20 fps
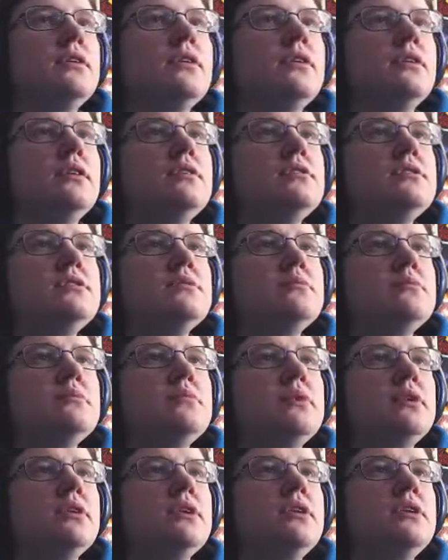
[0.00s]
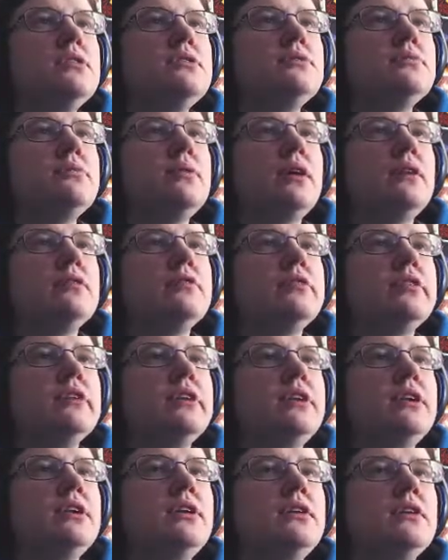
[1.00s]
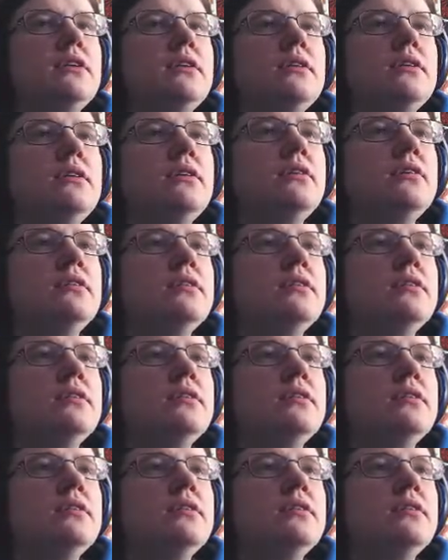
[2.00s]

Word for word: Missimbard is right over here.